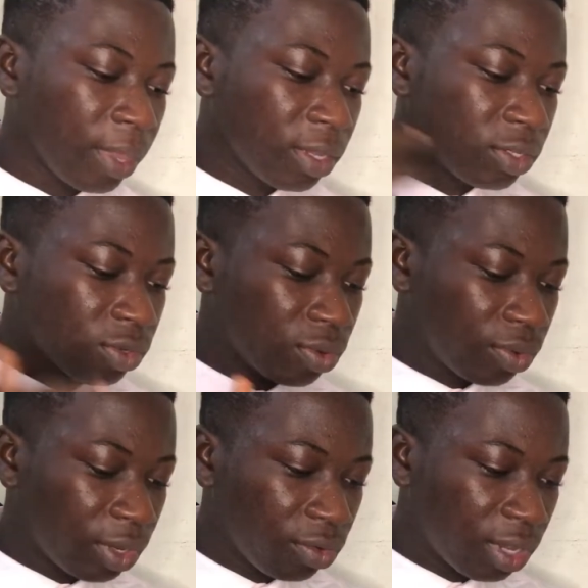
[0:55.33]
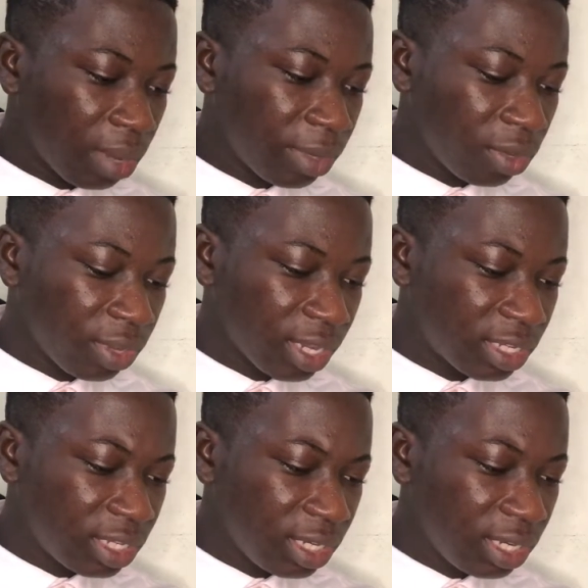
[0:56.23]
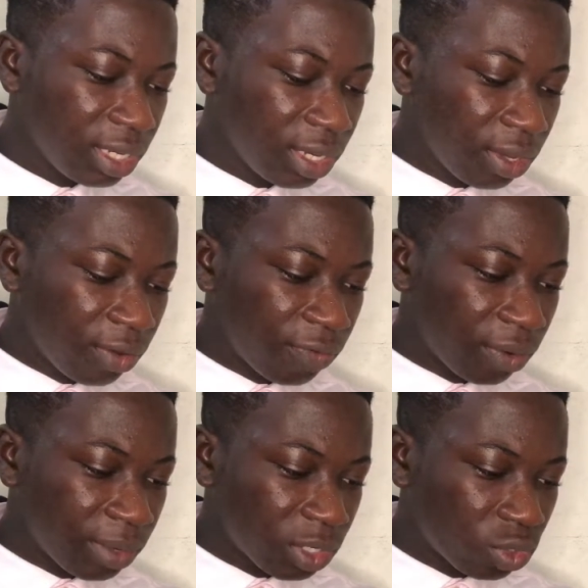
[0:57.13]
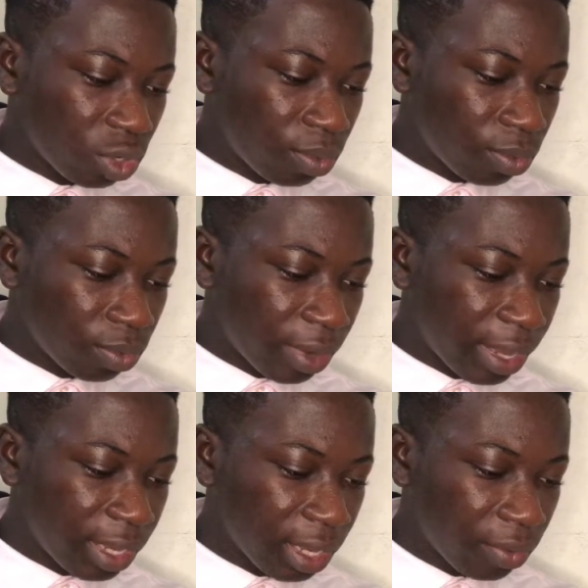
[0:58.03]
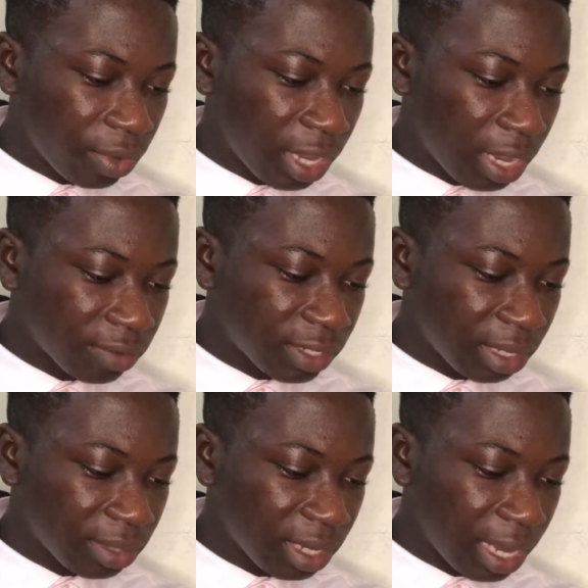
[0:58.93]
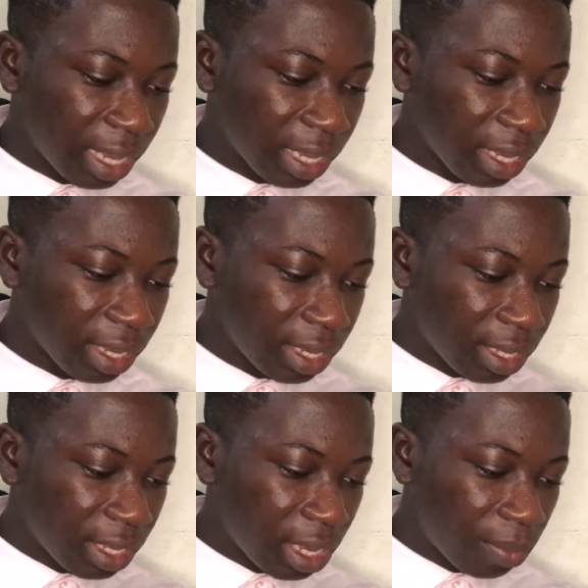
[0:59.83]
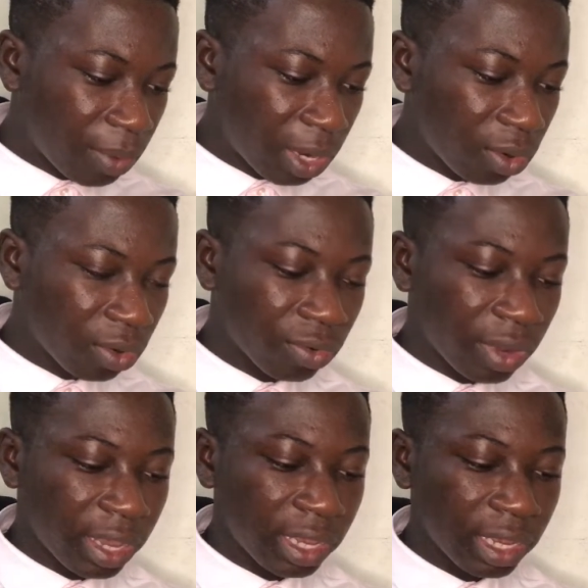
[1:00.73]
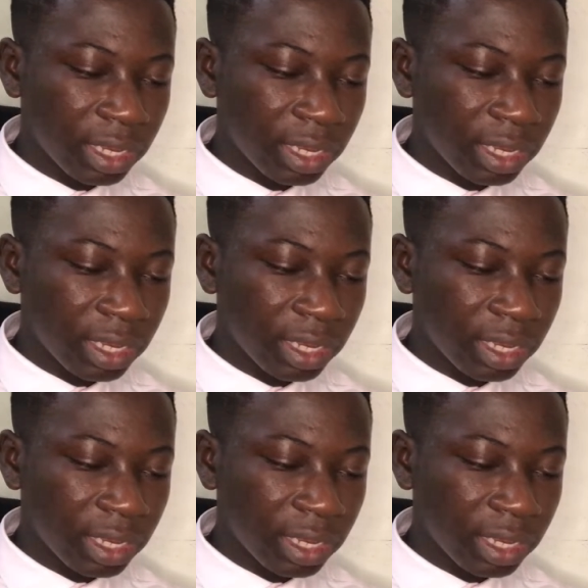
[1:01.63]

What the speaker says: So when you come here, you can see from the top right here we have something like a padlock right here.